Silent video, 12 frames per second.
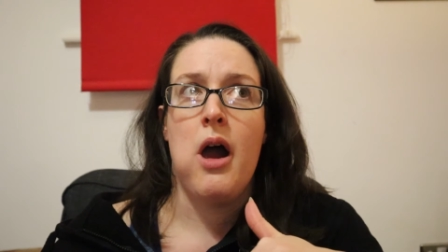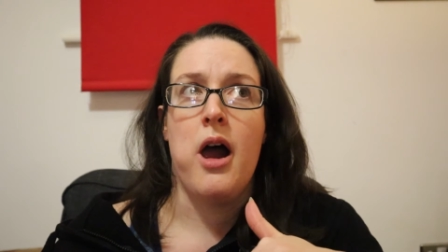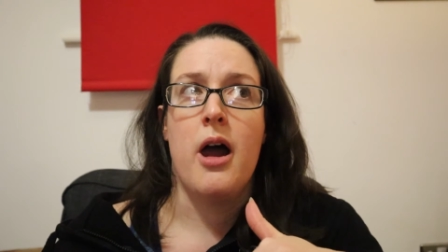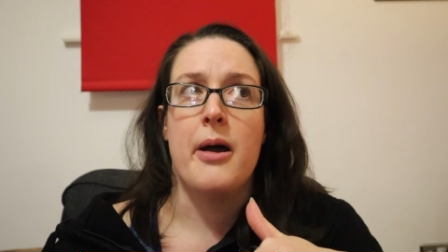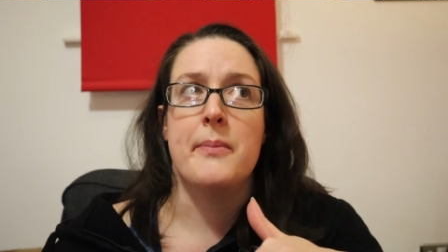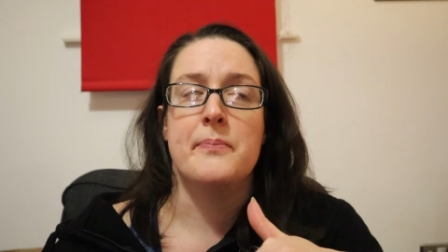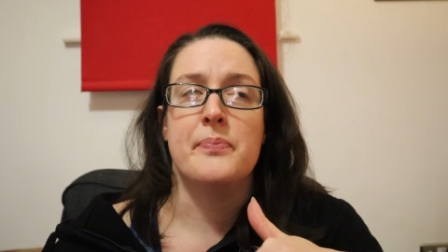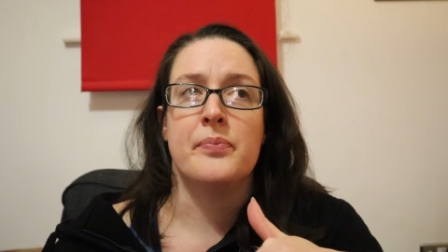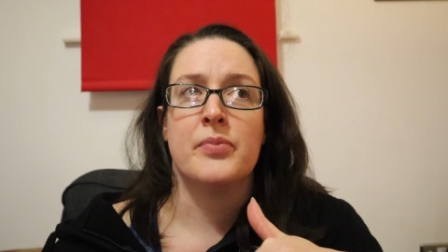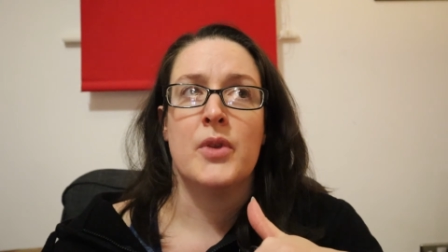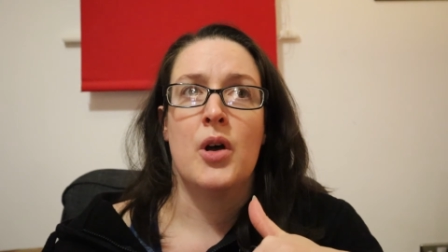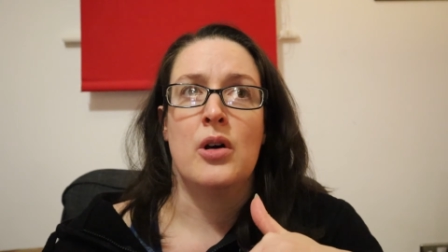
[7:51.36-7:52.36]

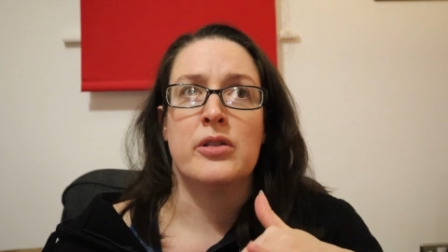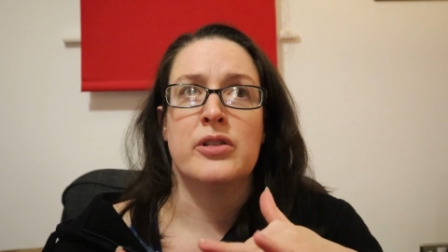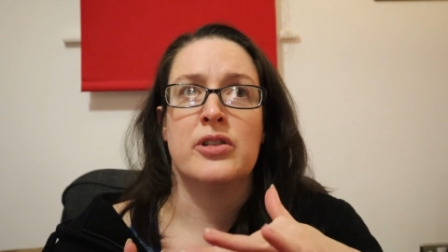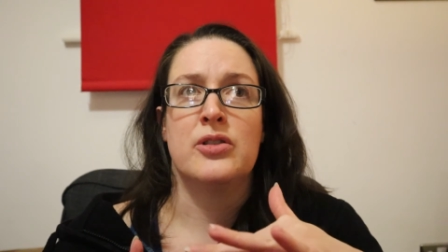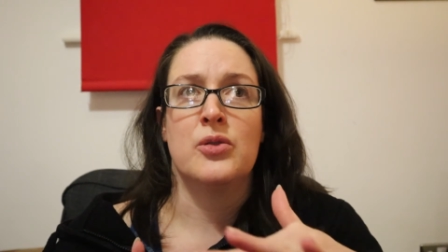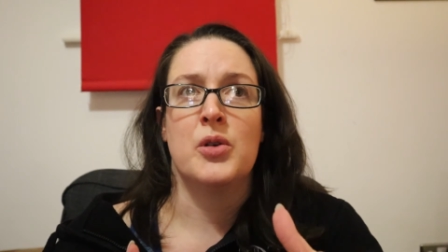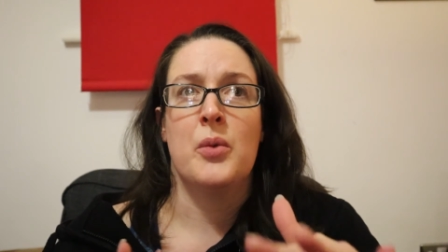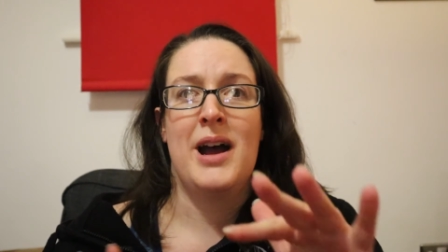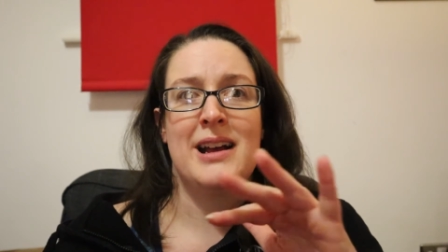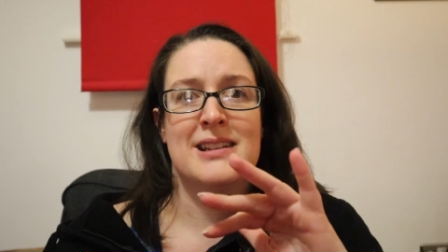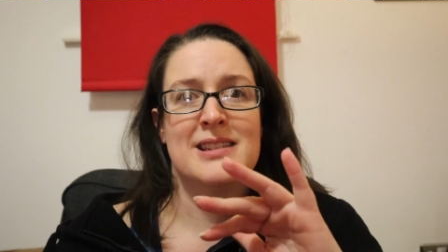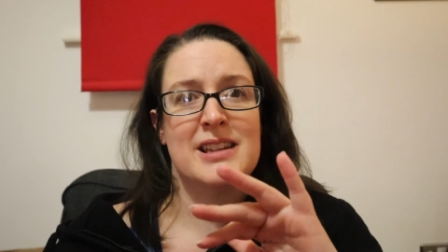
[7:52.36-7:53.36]
on soy
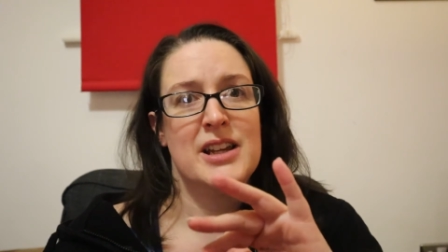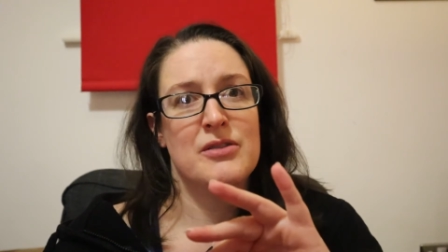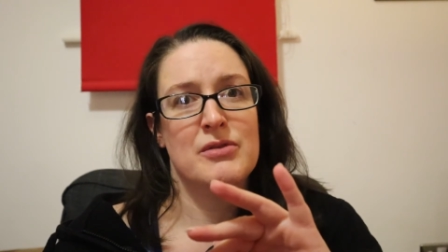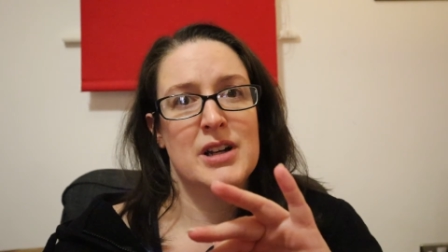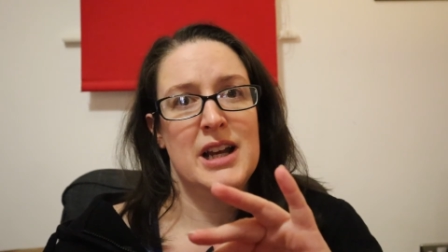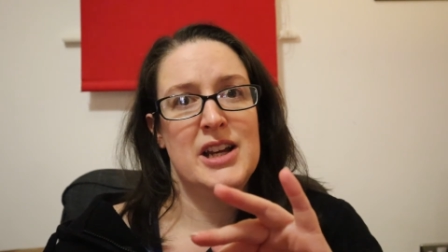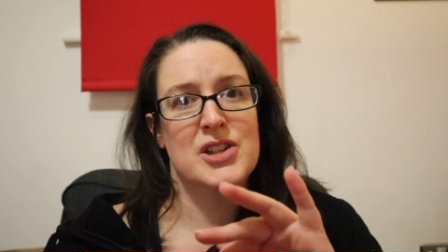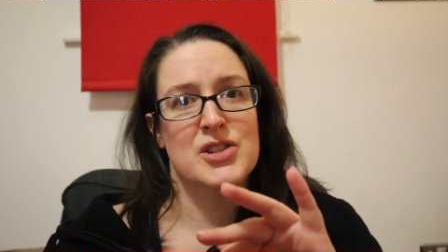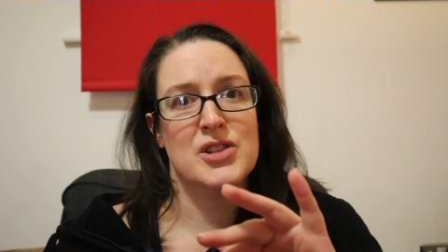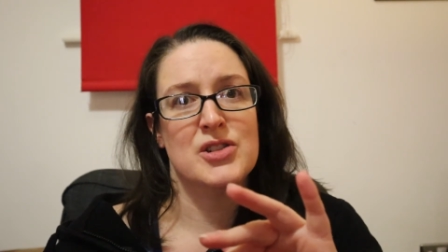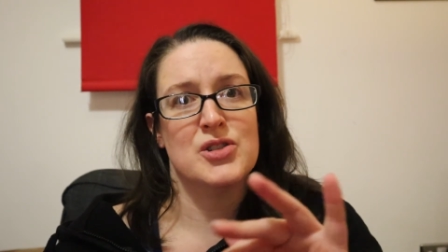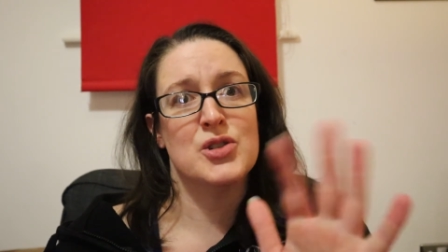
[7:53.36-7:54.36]
wax in
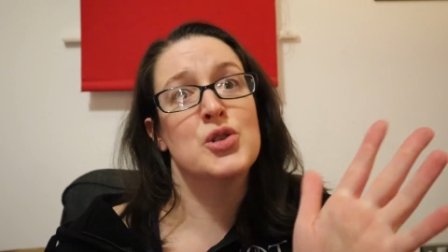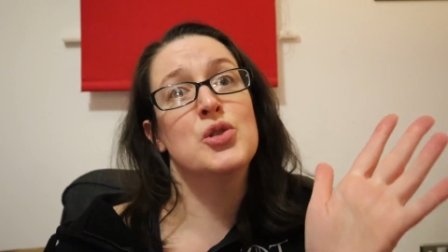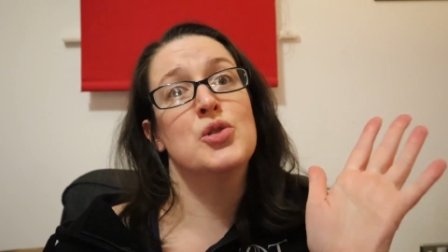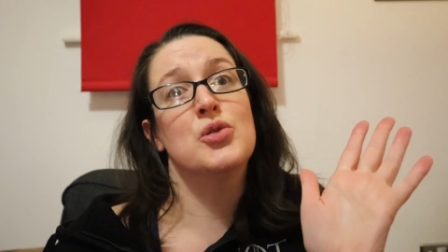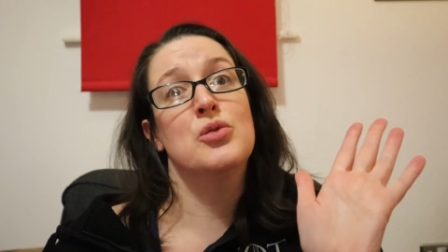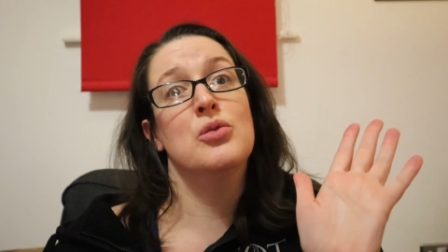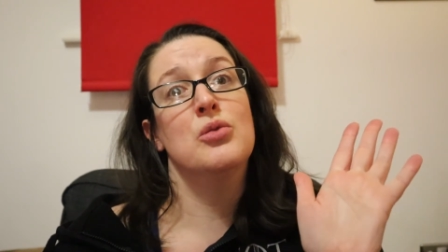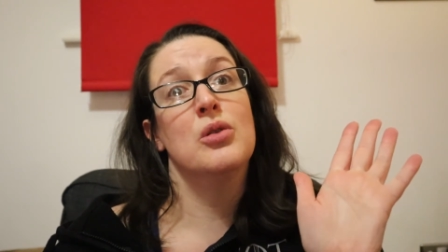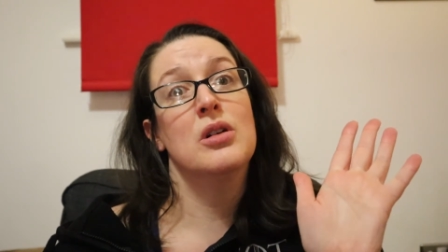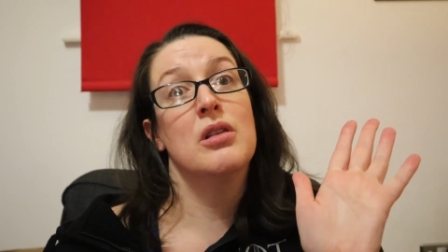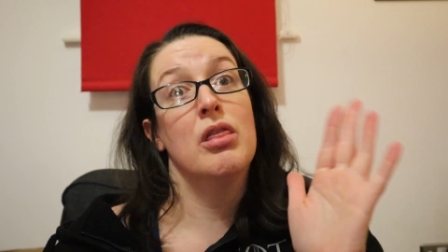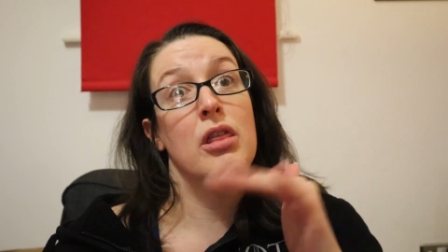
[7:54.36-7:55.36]
relation
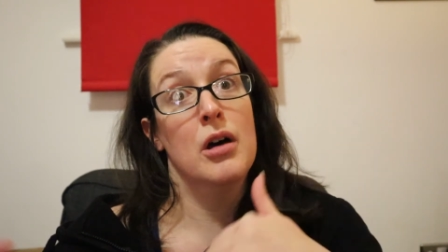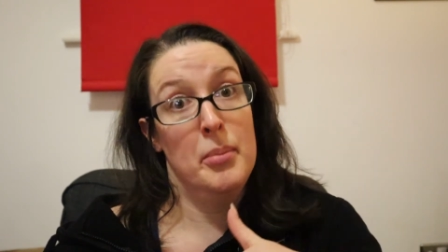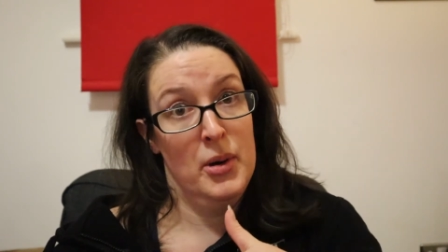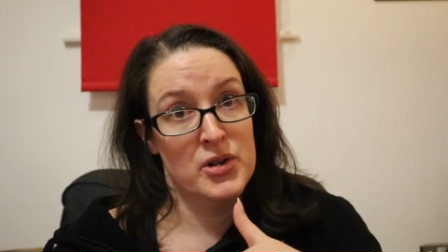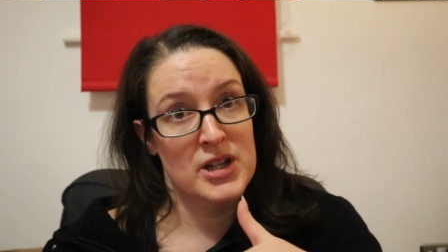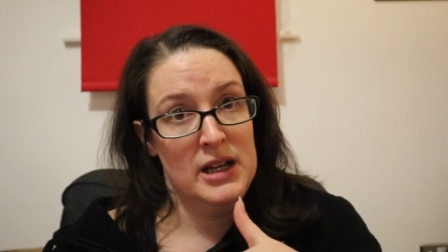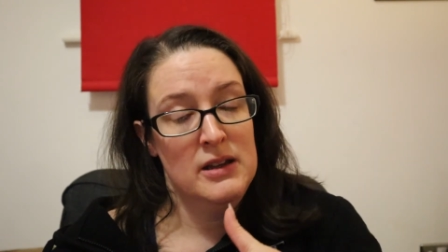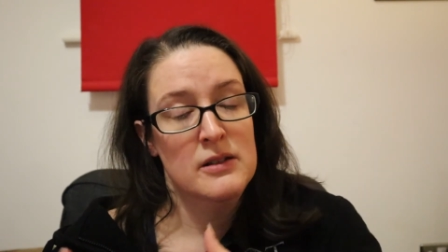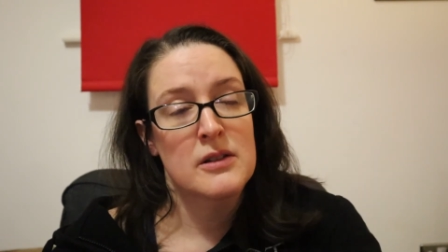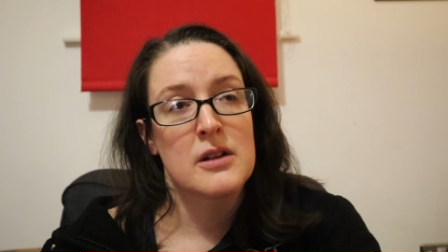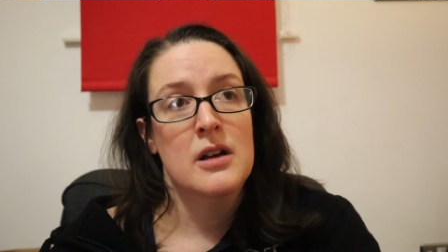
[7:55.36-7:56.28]
to the body,